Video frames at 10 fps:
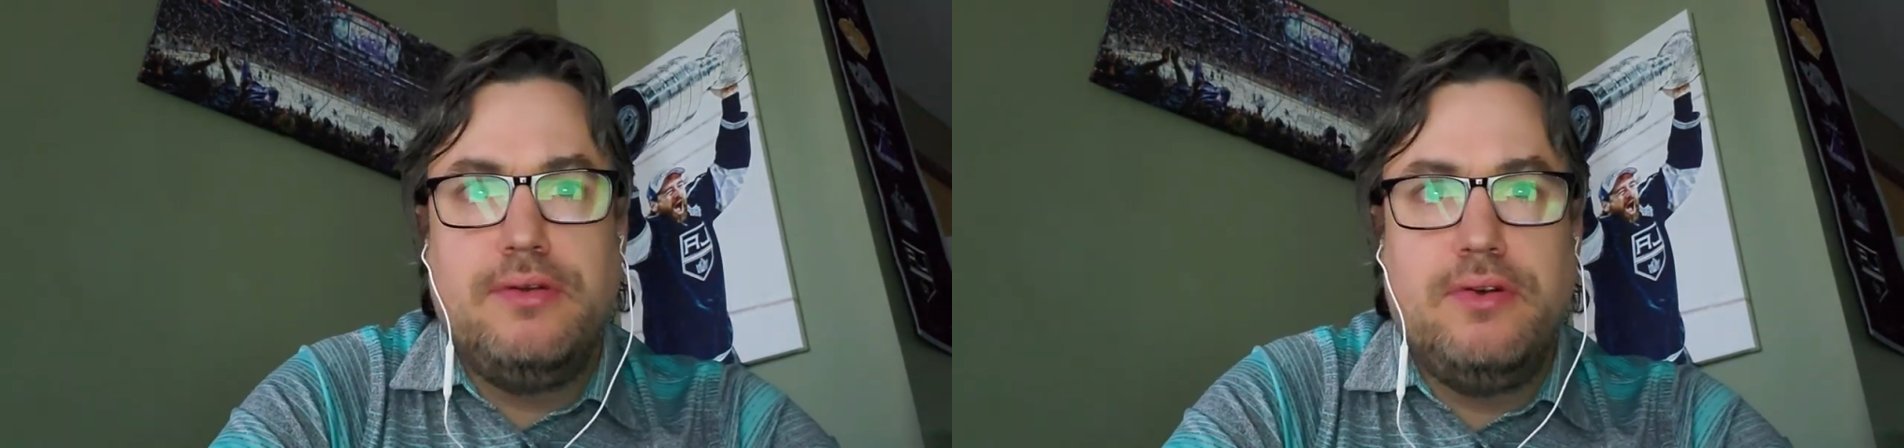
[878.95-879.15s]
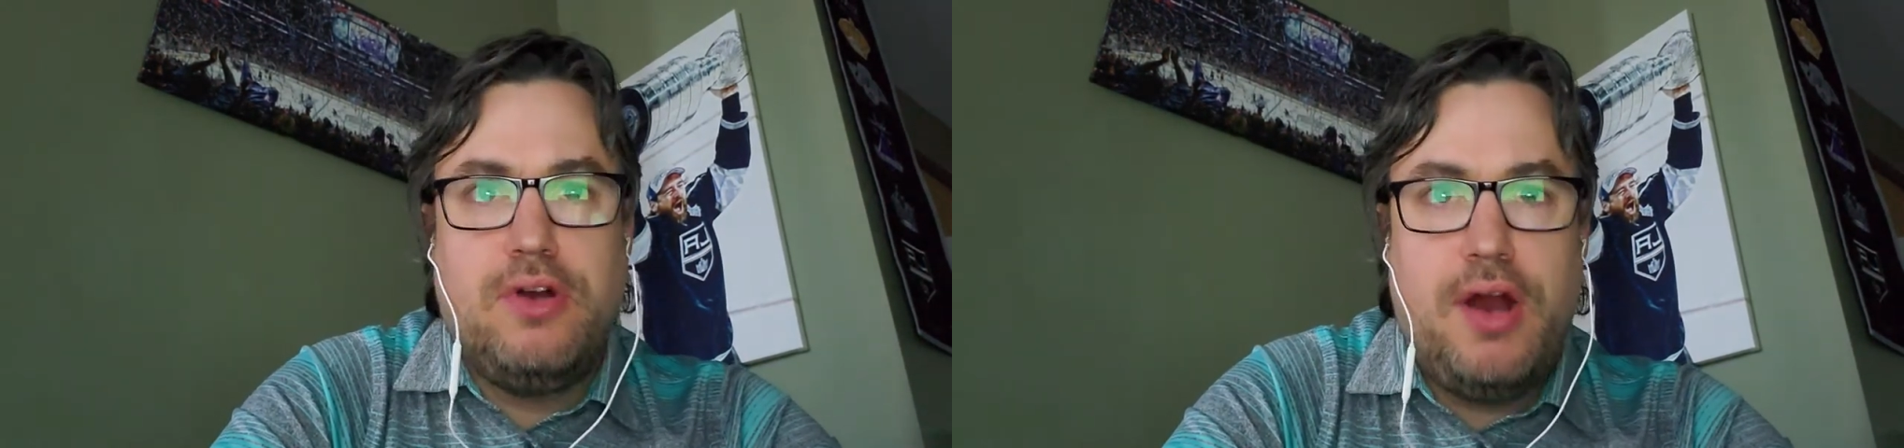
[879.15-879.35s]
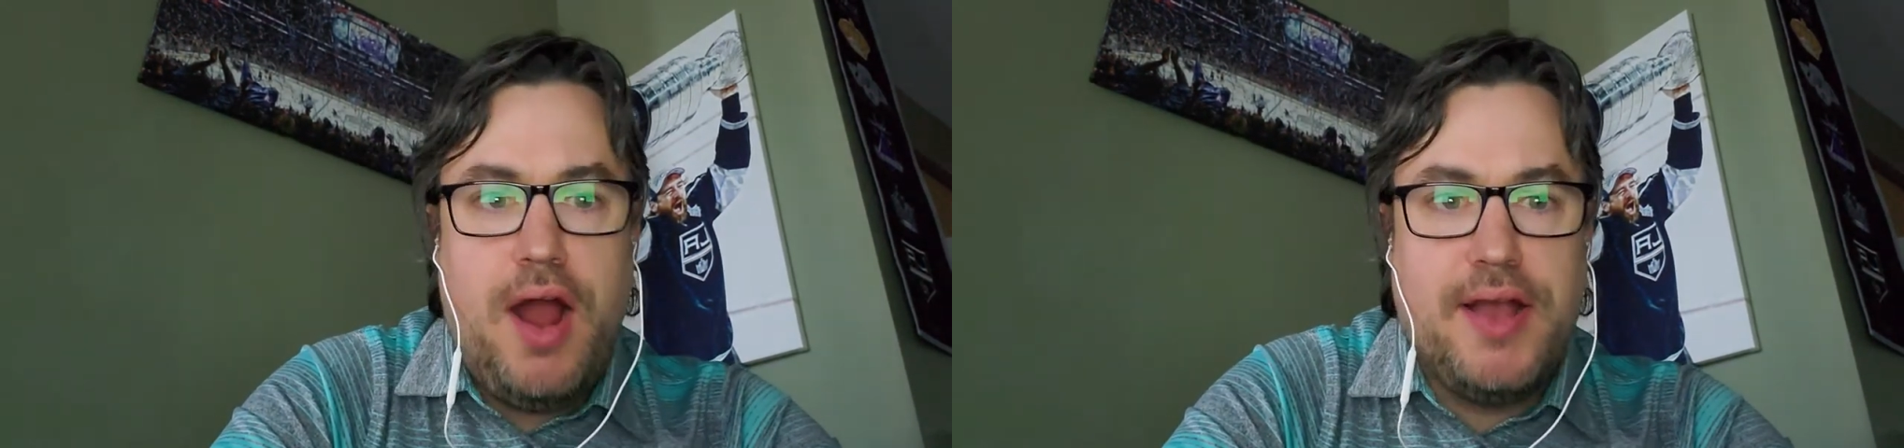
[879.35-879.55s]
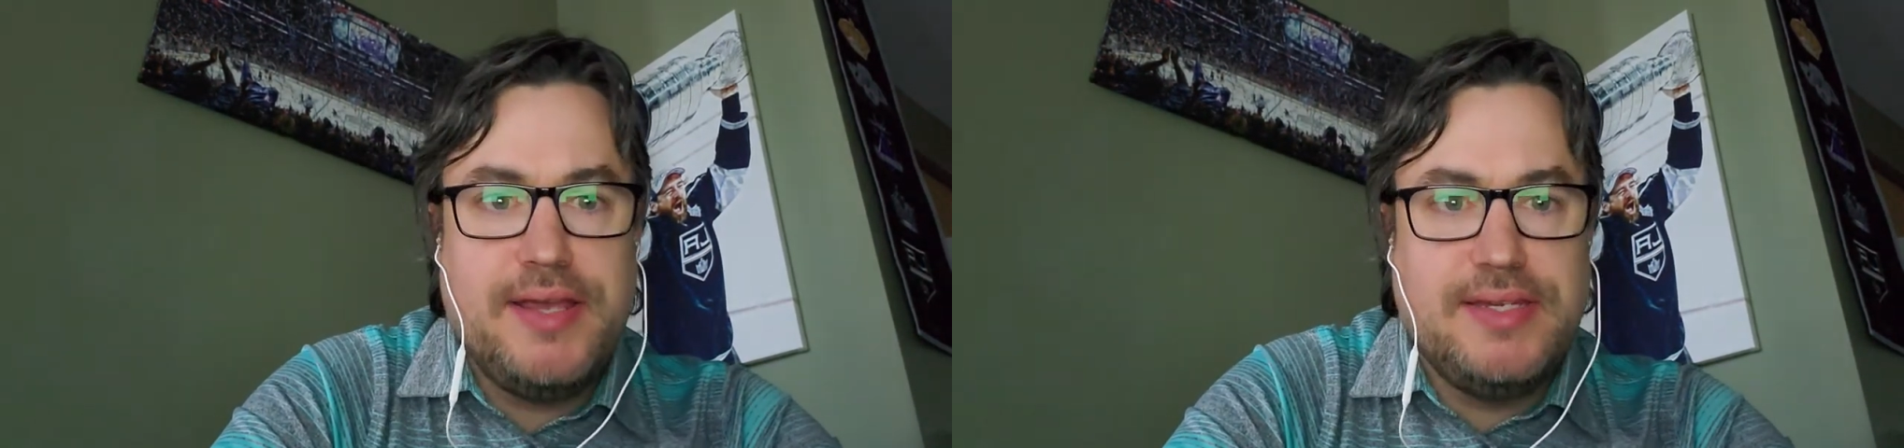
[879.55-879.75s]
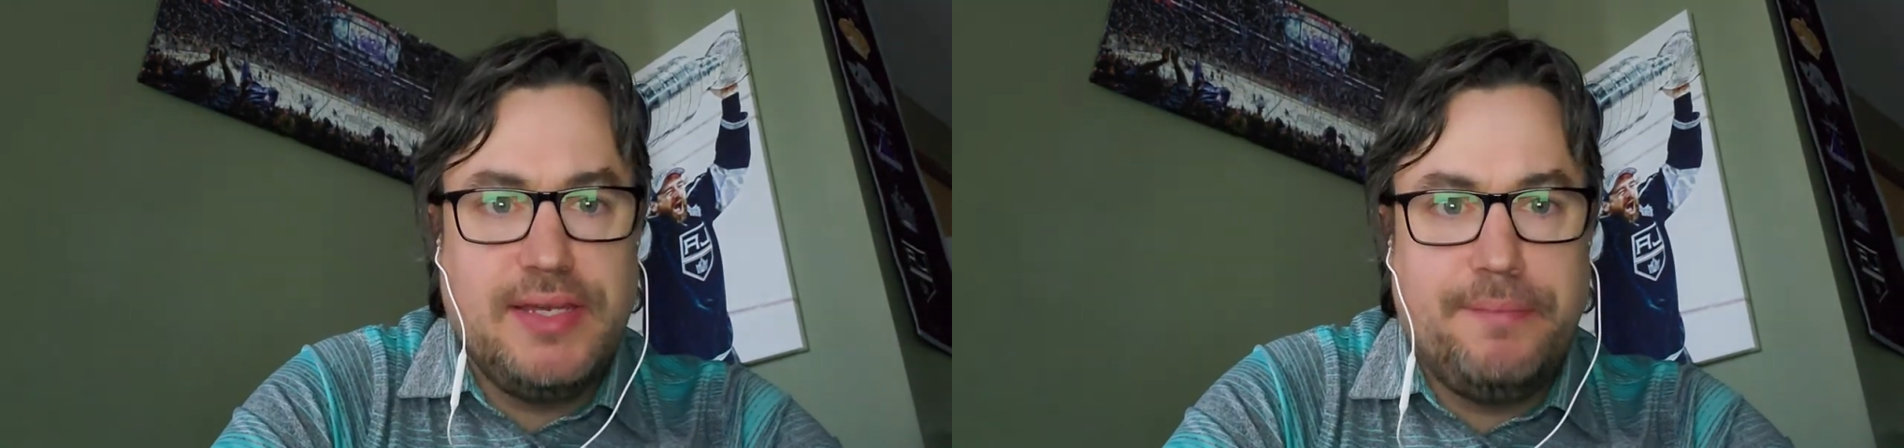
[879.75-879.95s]
or a hockey
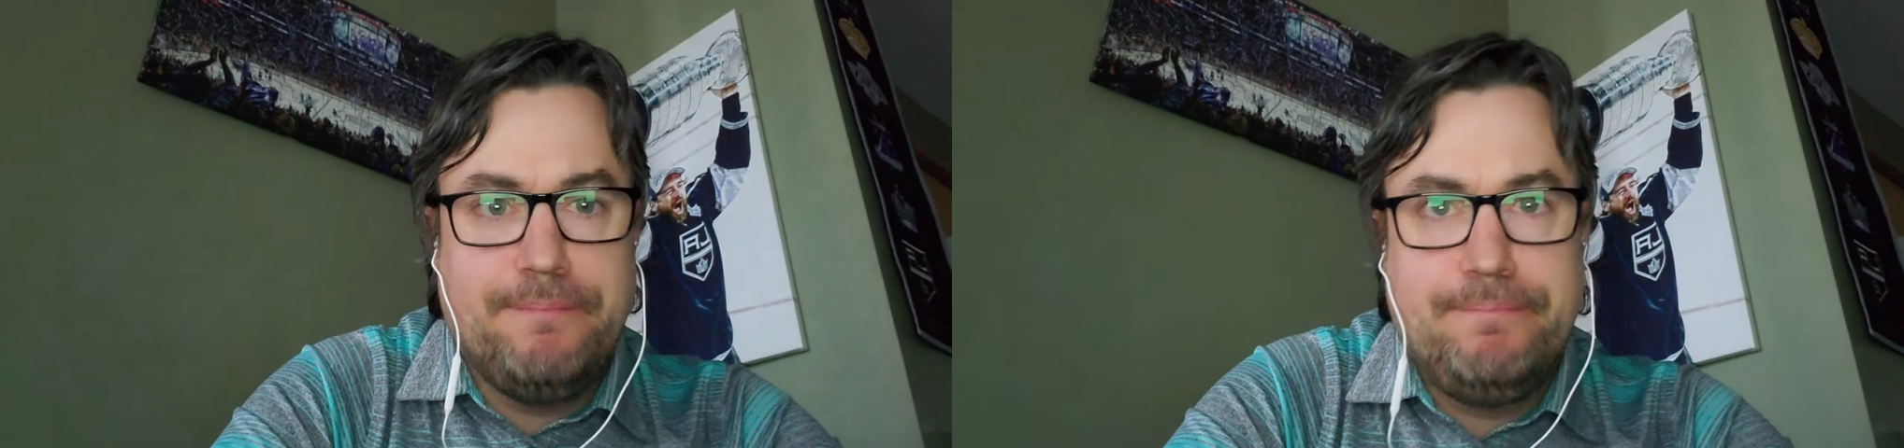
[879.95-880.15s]
team,